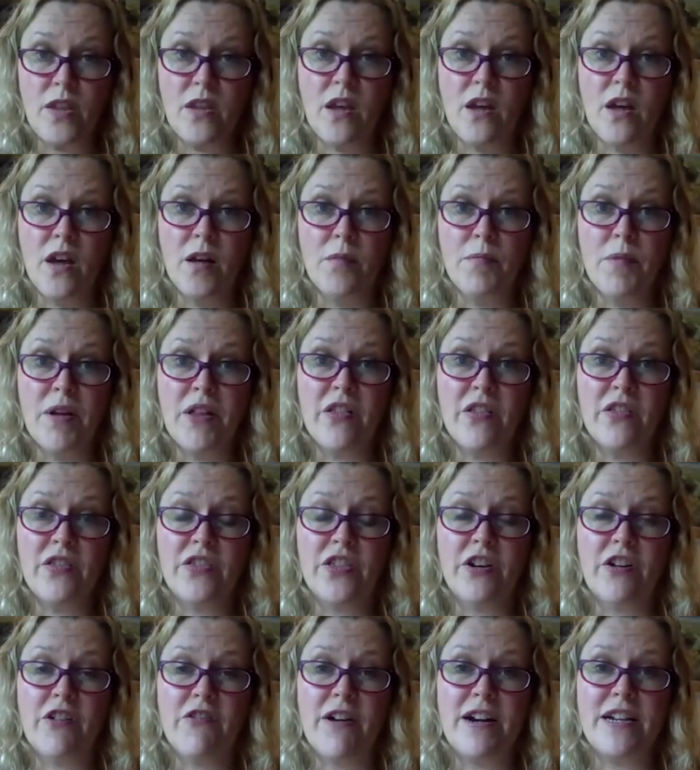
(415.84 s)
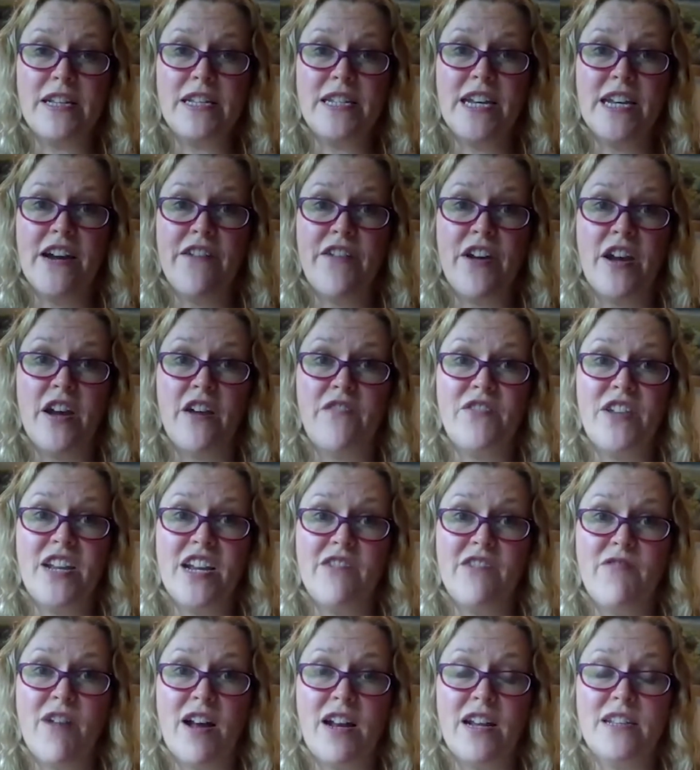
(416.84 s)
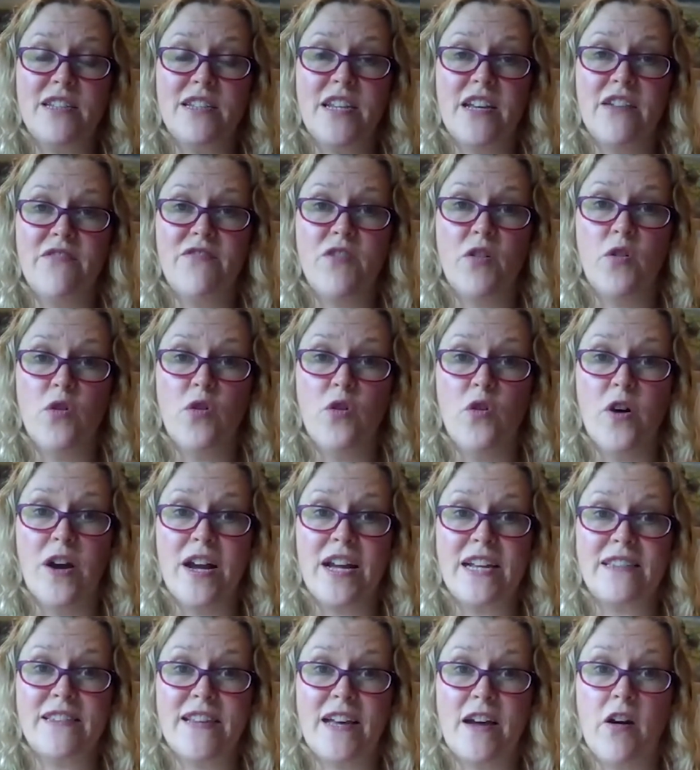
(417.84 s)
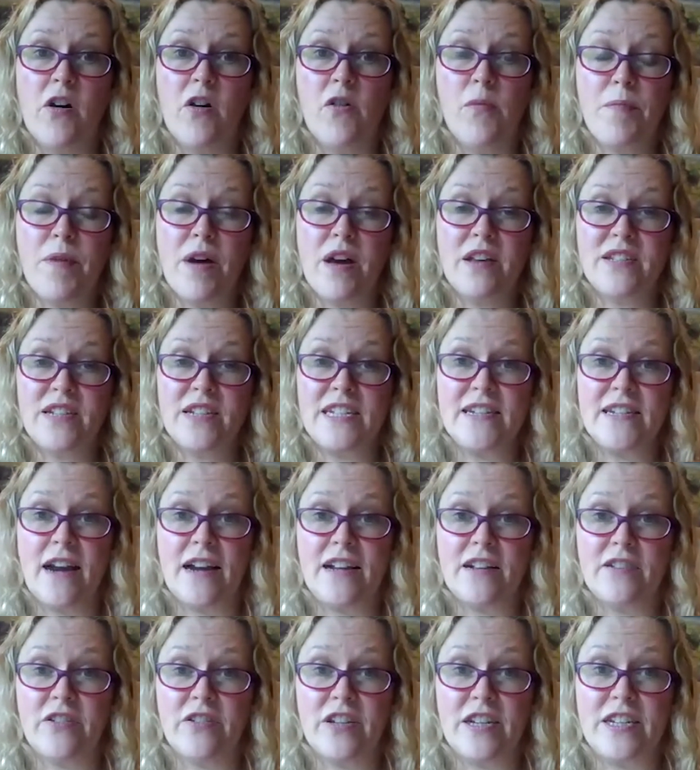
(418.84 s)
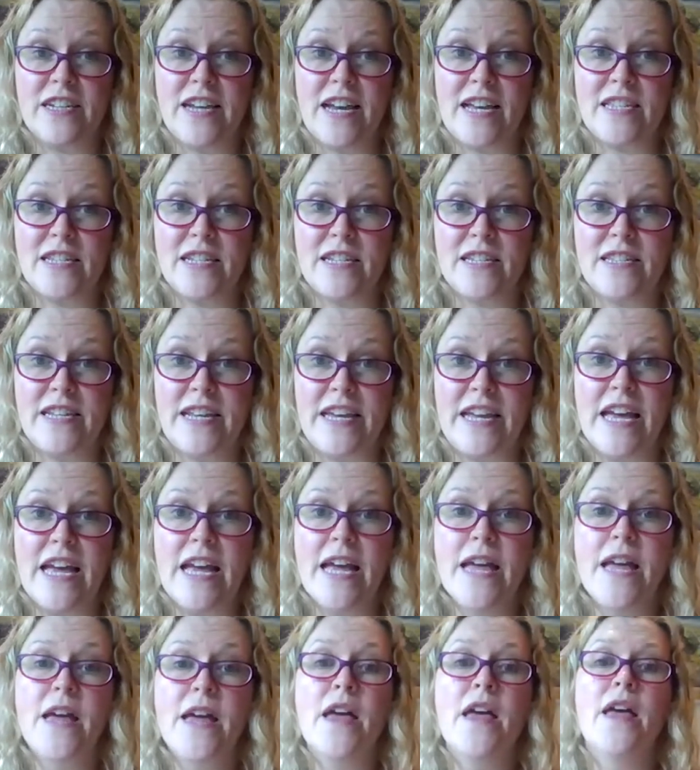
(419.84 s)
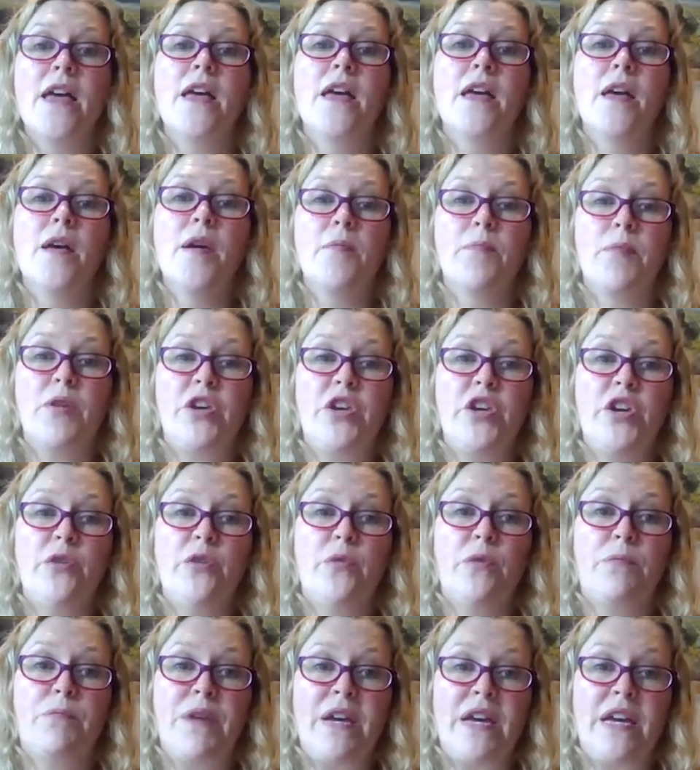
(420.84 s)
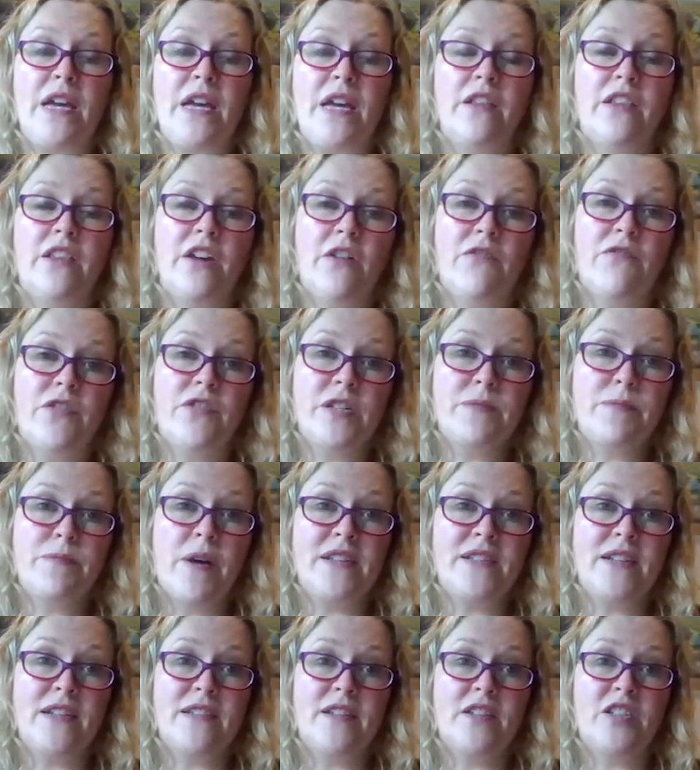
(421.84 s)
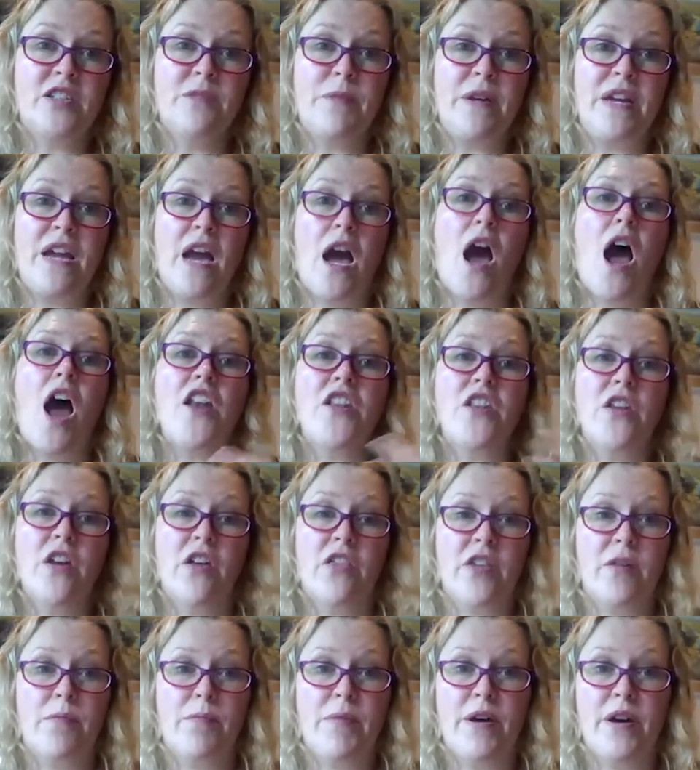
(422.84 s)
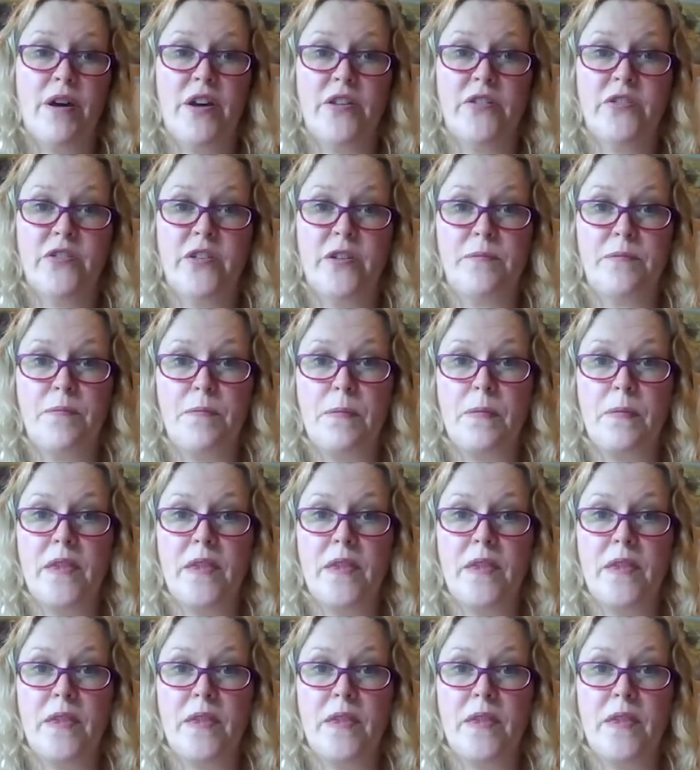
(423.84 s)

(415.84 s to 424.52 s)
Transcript: the criteria of near relative or person entitled on intestacy. But you would be the obvious person I said to be another person.